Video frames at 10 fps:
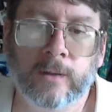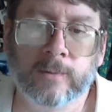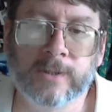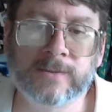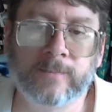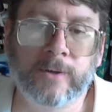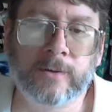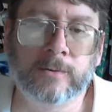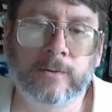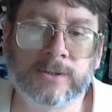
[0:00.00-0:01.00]
Recent
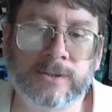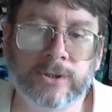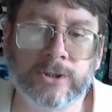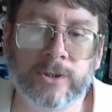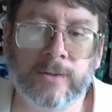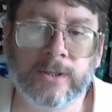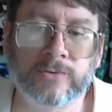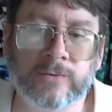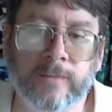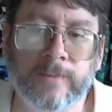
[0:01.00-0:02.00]
polls show that
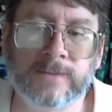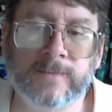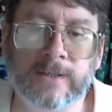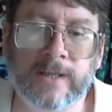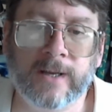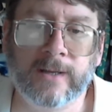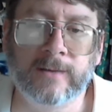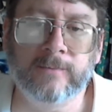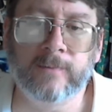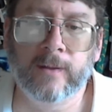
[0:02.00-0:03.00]
Trump has been
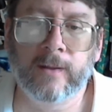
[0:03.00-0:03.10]
getting